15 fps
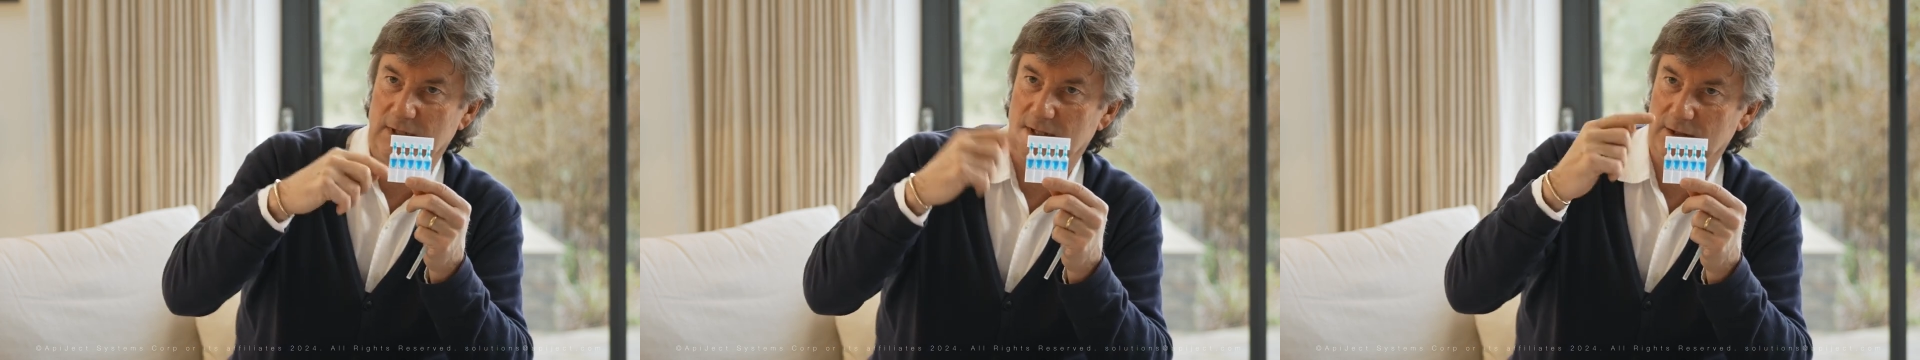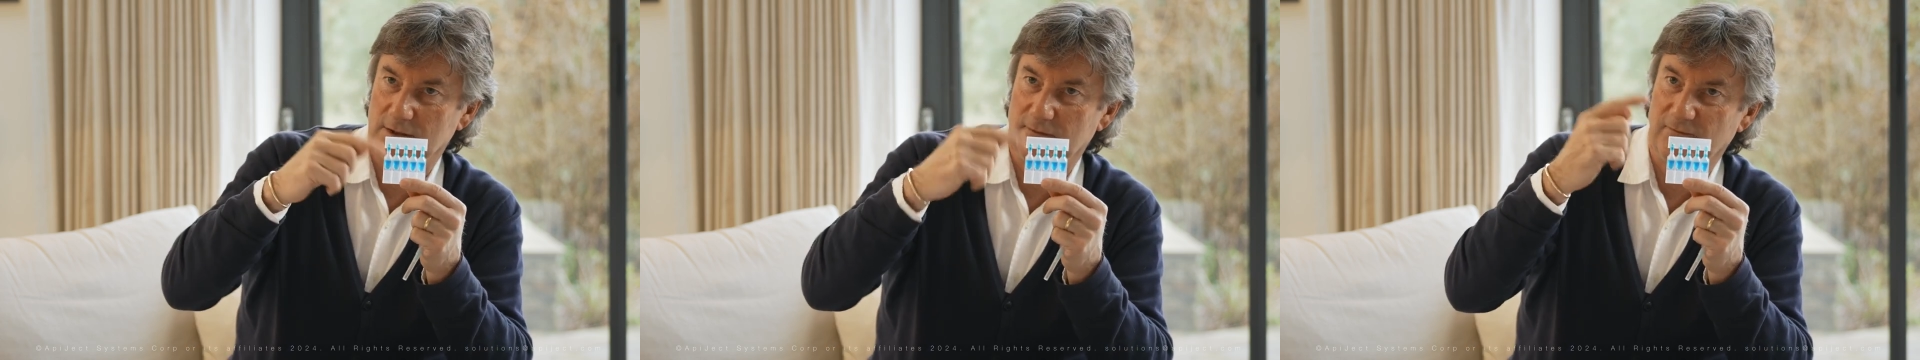
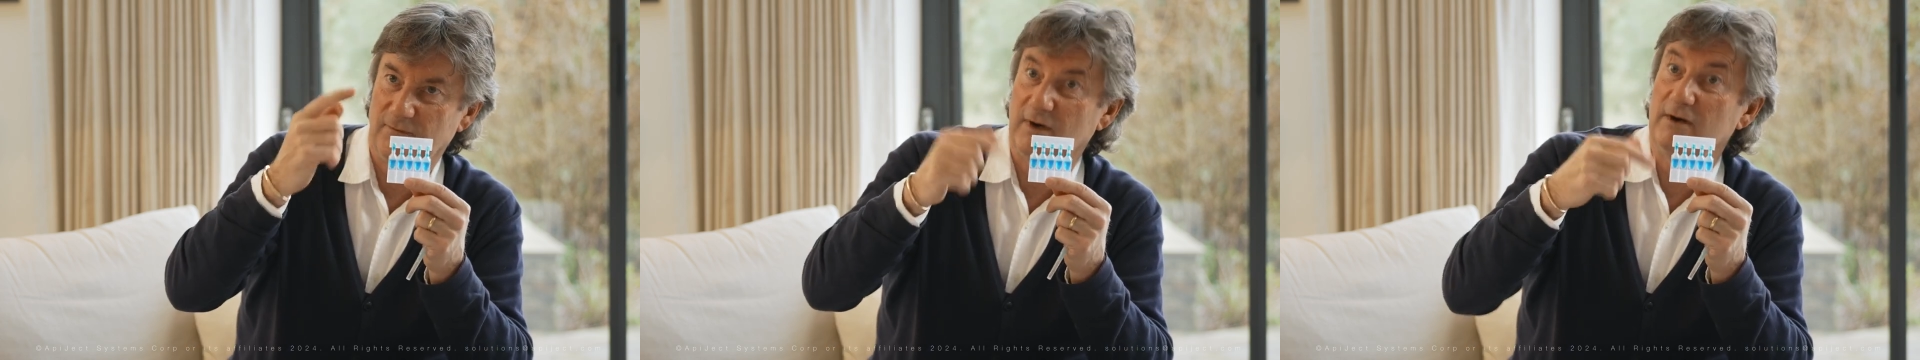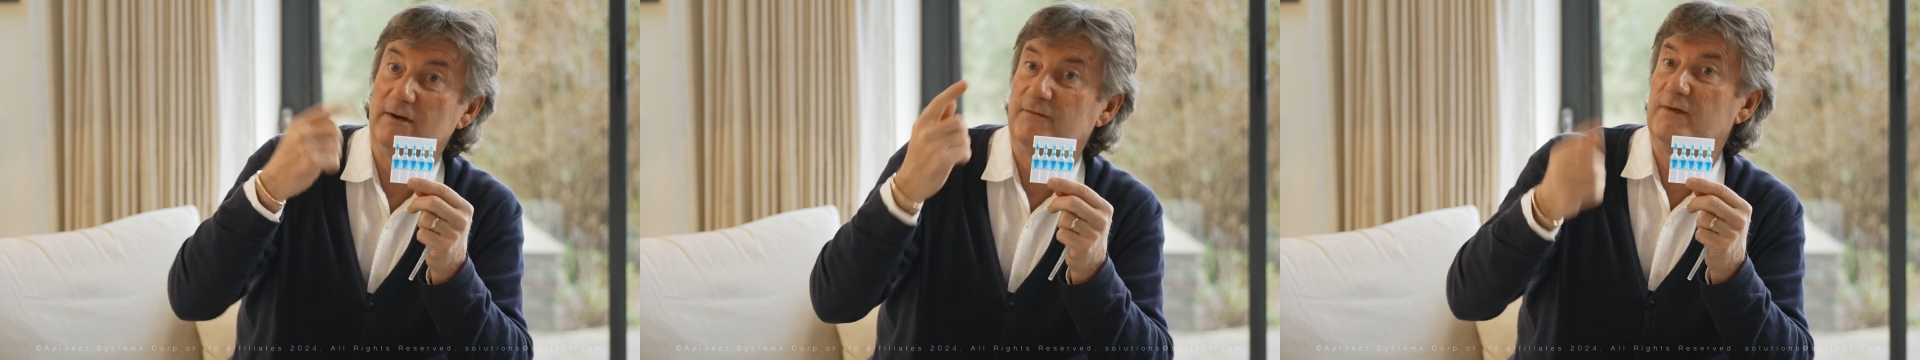in a
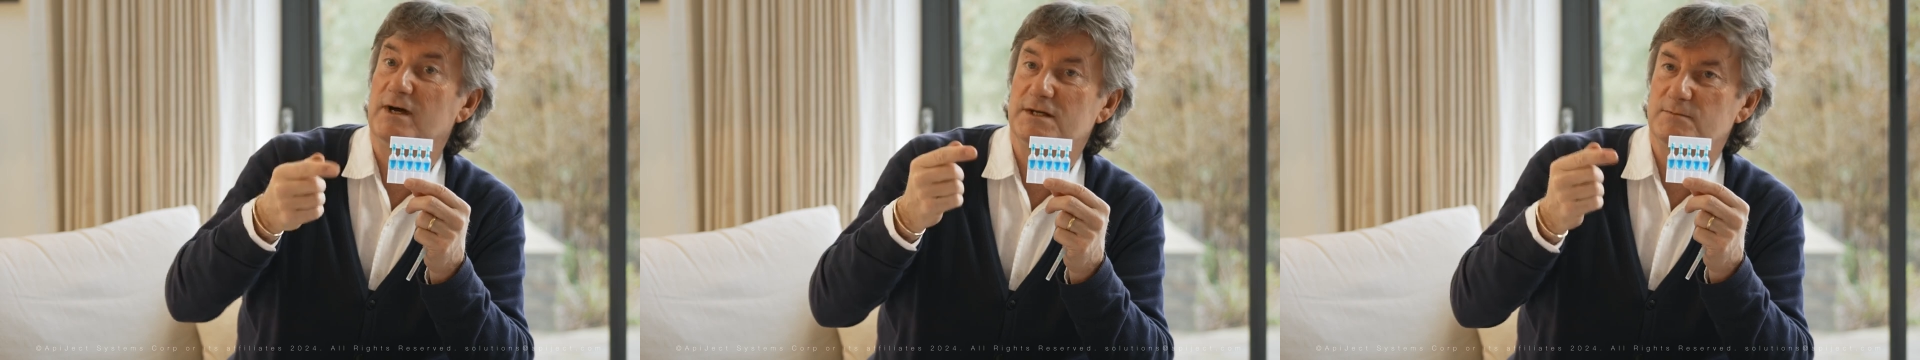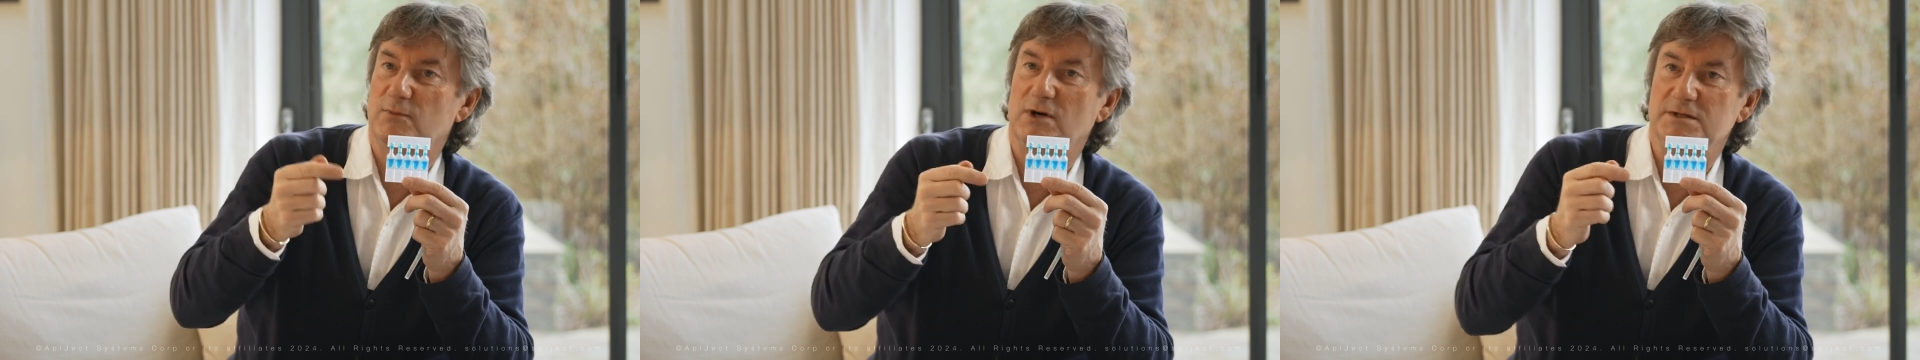very
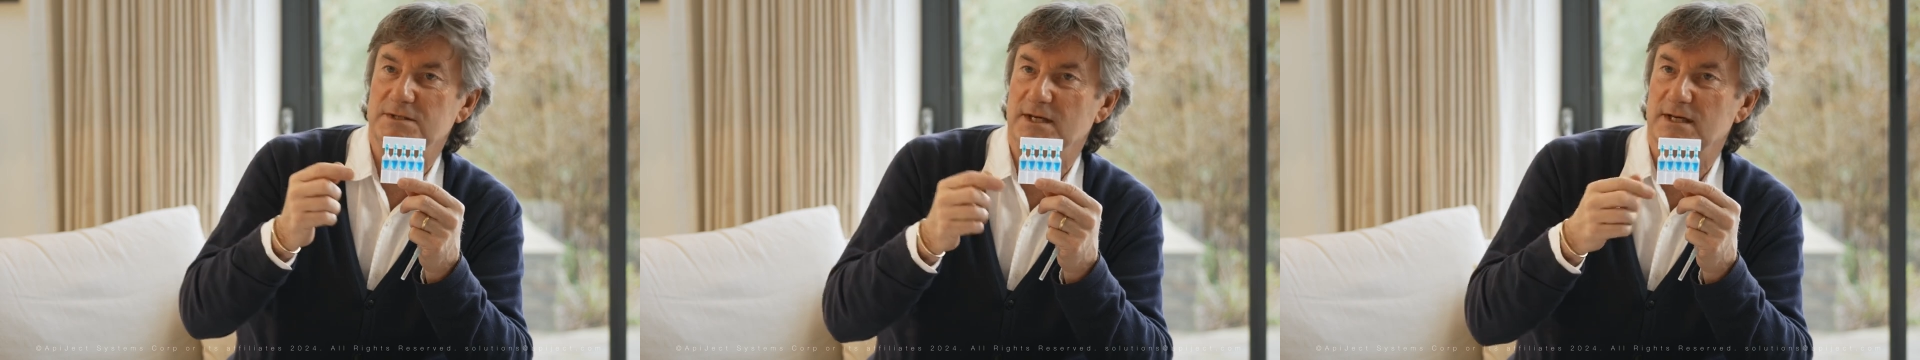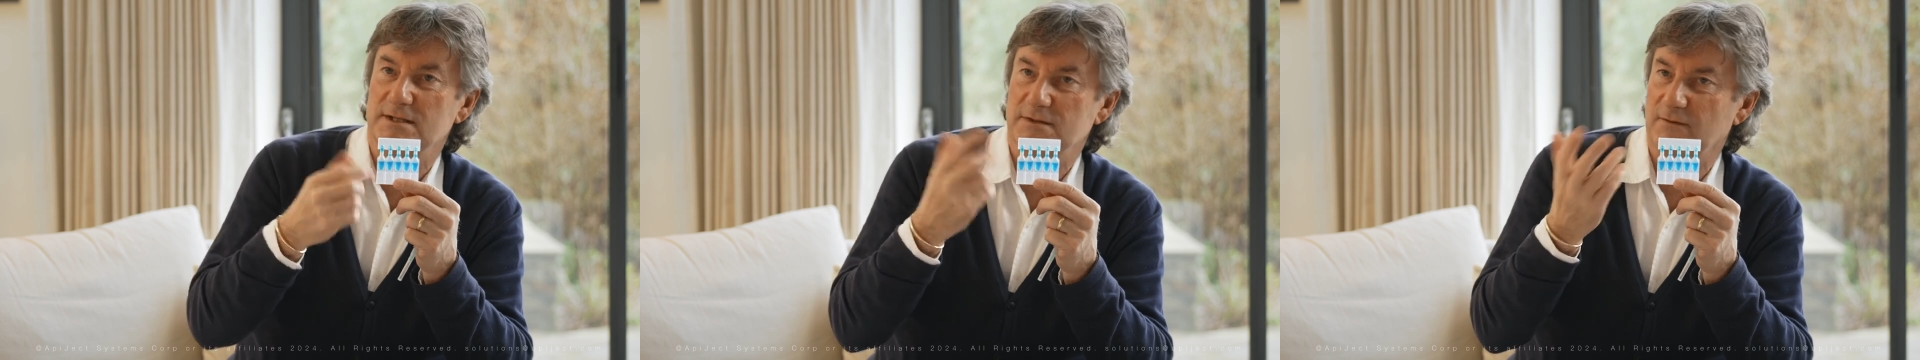fast process,